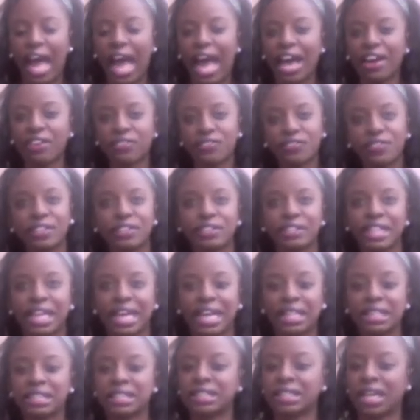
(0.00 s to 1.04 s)
I feel
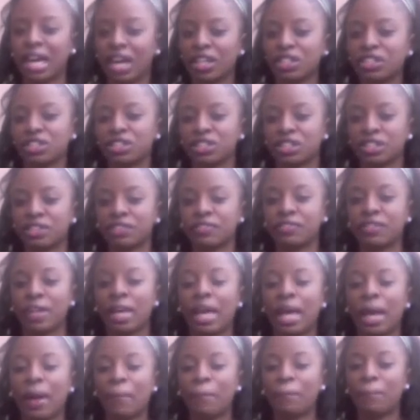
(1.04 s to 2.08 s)
like Scott should have
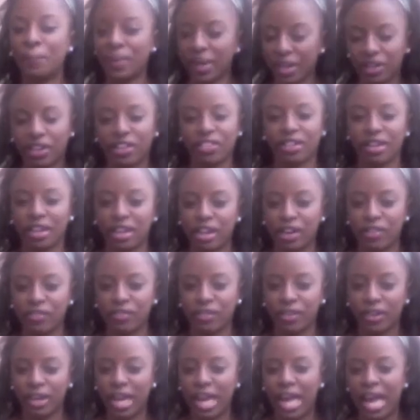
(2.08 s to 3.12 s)
been on the
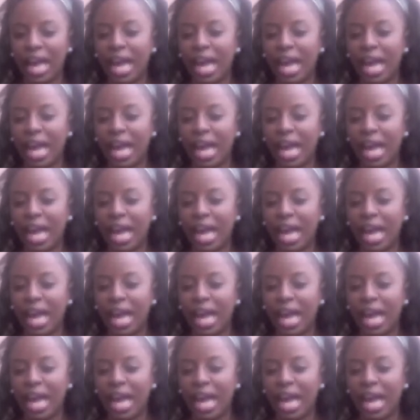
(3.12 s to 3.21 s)
cover.